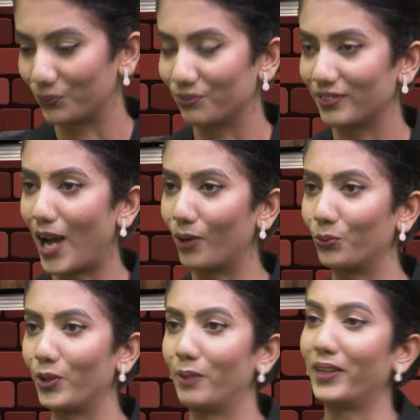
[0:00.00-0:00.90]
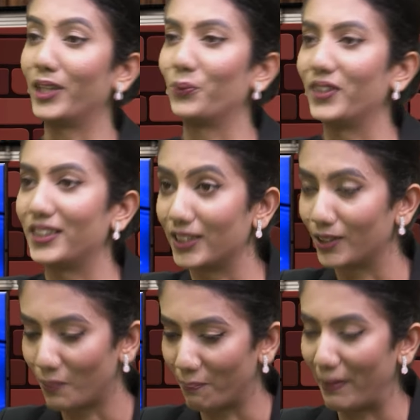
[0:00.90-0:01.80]
now we begin with the
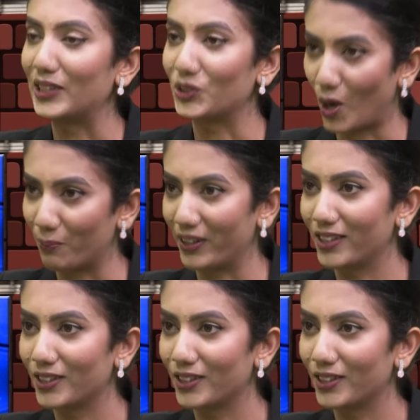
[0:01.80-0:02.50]
main topic